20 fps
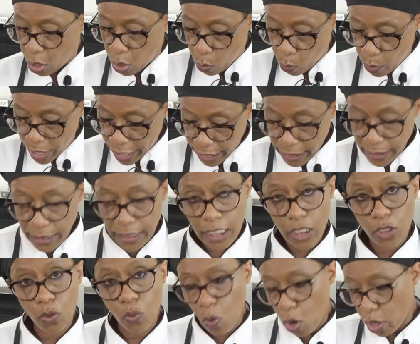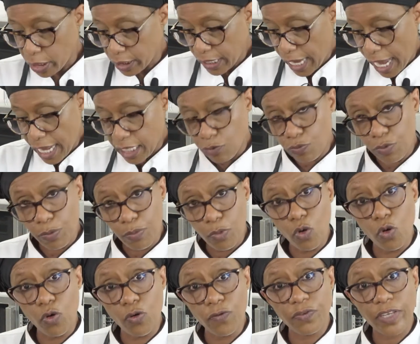When I see the water has
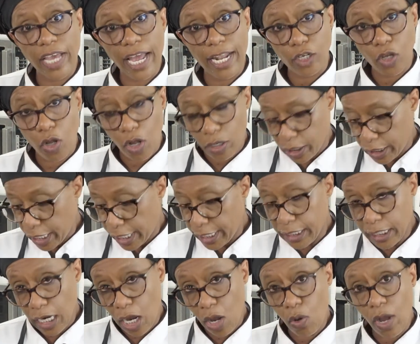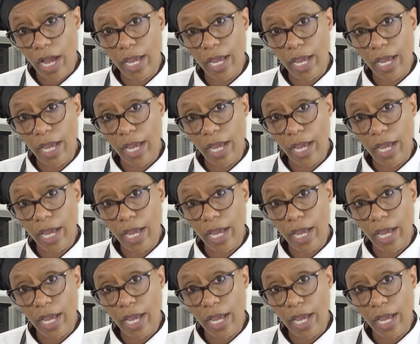removed and died down,